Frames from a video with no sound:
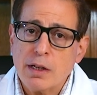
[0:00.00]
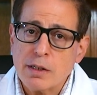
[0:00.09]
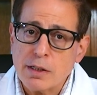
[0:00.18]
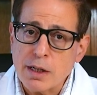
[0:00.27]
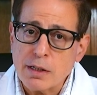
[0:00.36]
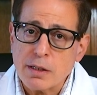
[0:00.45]

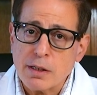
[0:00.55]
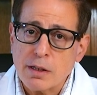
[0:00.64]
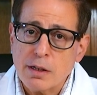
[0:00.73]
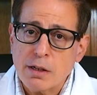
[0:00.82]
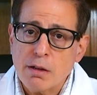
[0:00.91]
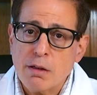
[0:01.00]
Sixth,
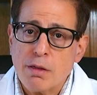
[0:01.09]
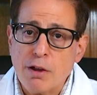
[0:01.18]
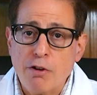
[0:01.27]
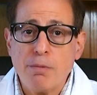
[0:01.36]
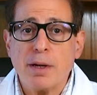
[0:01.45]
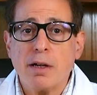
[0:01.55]

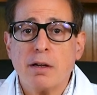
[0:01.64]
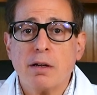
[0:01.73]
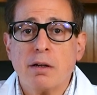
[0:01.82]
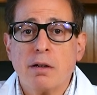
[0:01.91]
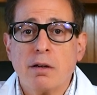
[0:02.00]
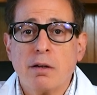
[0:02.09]
therapy.
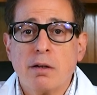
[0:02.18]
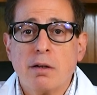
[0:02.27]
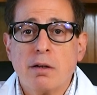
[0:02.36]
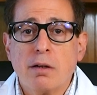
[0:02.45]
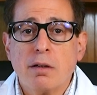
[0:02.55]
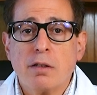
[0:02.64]

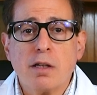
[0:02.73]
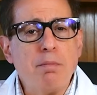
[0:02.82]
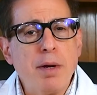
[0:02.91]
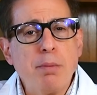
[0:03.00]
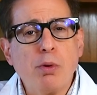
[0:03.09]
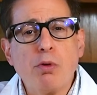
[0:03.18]
Some
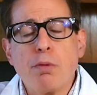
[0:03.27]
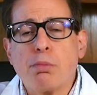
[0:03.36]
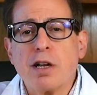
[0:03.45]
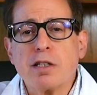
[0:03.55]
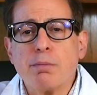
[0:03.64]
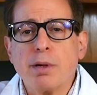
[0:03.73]
people with
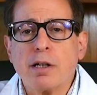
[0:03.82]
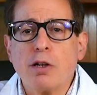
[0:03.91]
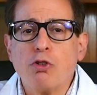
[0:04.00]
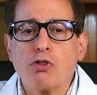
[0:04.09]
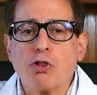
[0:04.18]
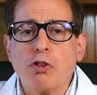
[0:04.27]

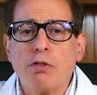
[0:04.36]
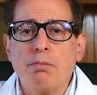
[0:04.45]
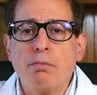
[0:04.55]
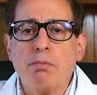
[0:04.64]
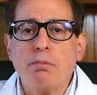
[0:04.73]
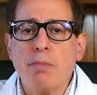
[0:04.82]
prosopagnosia
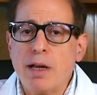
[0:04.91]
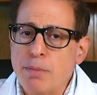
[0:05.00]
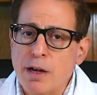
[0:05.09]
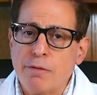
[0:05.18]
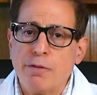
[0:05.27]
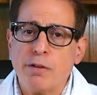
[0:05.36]
may
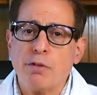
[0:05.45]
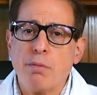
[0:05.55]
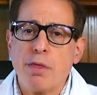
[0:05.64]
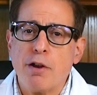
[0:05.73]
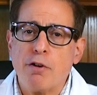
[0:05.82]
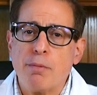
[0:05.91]
benefit from
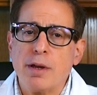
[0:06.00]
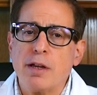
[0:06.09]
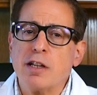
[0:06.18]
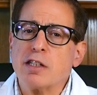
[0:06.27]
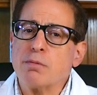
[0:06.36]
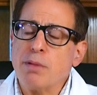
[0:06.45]
therapy,
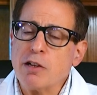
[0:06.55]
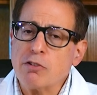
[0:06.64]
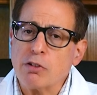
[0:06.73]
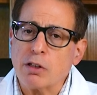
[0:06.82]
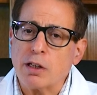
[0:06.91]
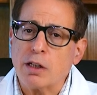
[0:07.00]

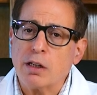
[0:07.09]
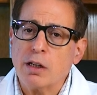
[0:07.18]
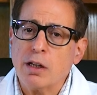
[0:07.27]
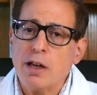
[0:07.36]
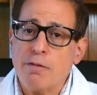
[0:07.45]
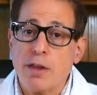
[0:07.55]
especially
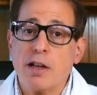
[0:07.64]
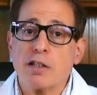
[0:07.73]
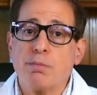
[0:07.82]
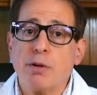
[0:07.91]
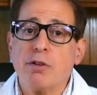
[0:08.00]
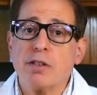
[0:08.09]
if they
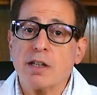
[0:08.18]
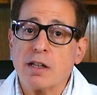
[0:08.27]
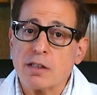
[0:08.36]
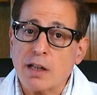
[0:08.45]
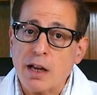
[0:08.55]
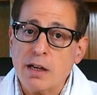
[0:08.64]
experience
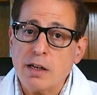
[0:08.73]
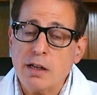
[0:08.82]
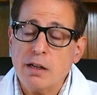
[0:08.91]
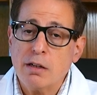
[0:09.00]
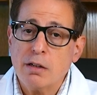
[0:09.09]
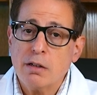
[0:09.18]

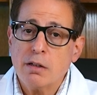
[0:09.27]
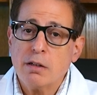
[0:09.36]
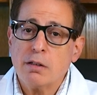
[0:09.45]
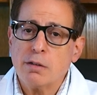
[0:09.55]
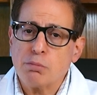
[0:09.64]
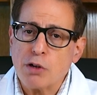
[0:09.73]
anxiety,
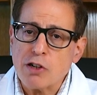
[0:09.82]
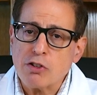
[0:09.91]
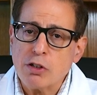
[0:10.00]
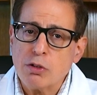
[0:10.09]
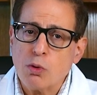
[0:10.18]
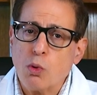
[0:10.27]

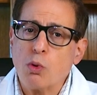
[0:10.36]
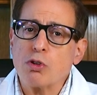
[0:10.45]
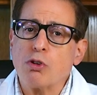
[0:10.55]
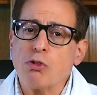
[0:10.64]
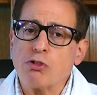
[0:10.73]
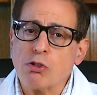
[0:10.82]
depression, or
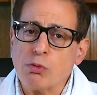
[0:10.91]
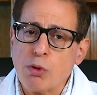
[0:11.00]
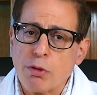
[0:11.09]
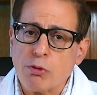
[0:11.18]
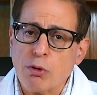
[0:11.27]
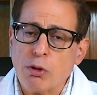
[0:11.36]
social
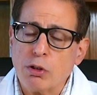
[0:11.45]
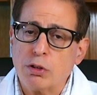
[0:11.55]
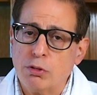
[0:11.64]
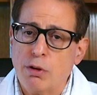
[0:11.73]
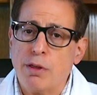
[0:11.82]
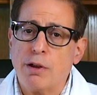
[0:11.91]
withdrawal
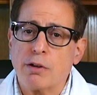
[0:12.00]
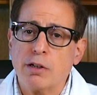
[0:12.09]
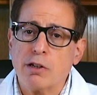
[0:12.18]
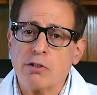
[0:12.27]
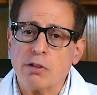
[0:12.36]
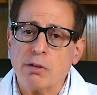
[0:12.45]
due to their
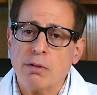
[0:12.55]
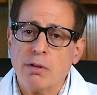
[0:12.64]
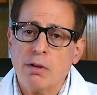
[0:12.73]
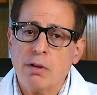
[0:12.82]
condition.